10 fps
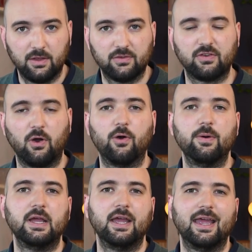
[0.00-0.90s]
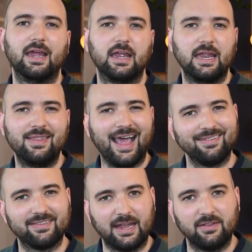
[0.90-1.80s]
So in
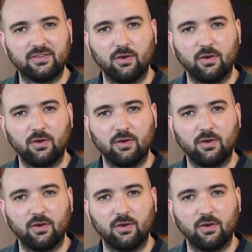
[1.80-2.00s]
that sense,